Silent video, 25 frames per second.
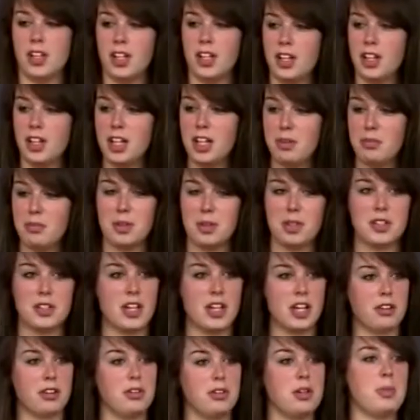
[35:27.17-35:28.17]
I can't
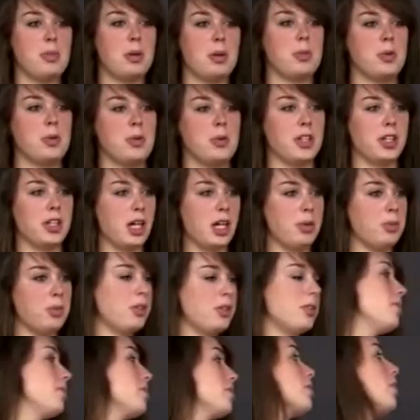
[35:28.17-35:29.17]
exactly remember what the
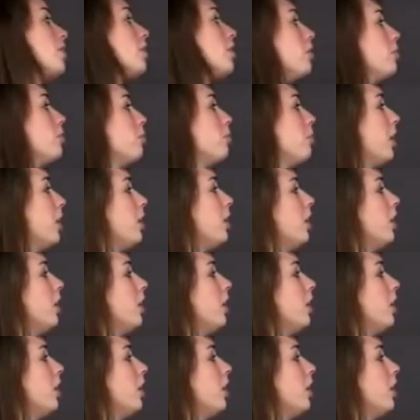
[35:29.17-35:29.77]
chemical is called, but